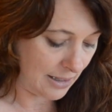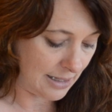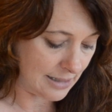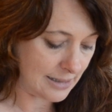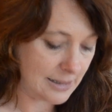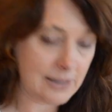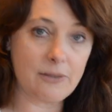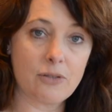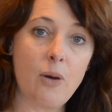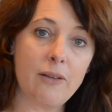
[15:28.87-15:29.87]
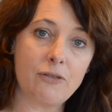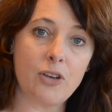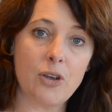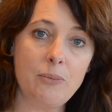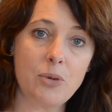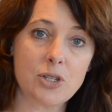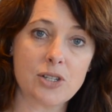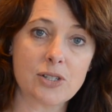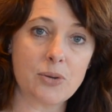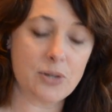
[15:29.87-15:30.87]
It's quite firm, which
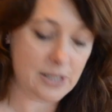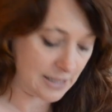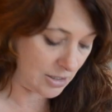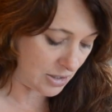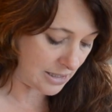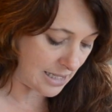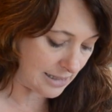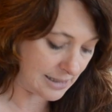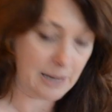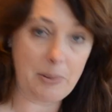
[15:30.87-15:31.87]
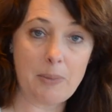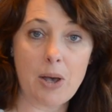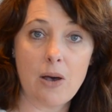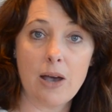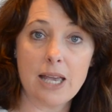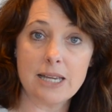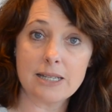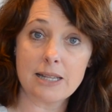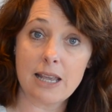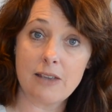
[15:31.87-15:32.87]
is good. The stitches aren't slipping behind
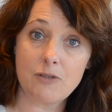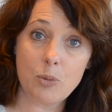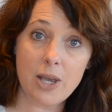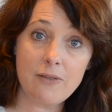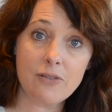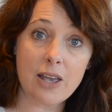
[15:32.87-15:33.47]
in the even weave.